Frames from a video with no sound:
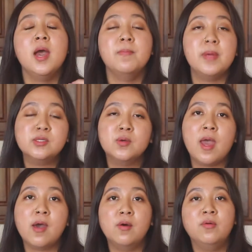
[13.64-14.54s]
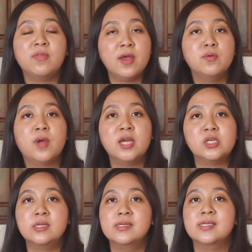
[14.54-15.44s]
mental health,
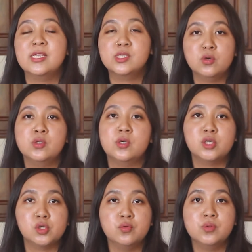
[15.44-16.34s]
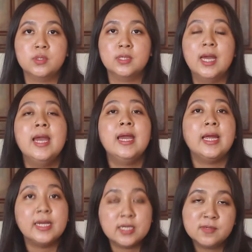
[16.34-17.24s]
education and social issues.
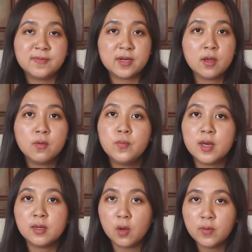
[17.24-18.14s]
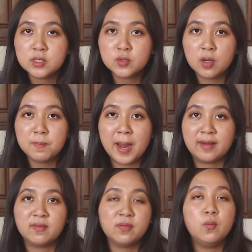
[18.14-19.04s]
In this video, we are going to
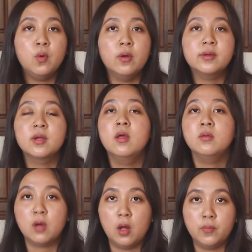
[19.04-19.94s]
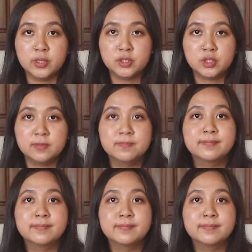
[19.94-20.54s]
unpack the word courage.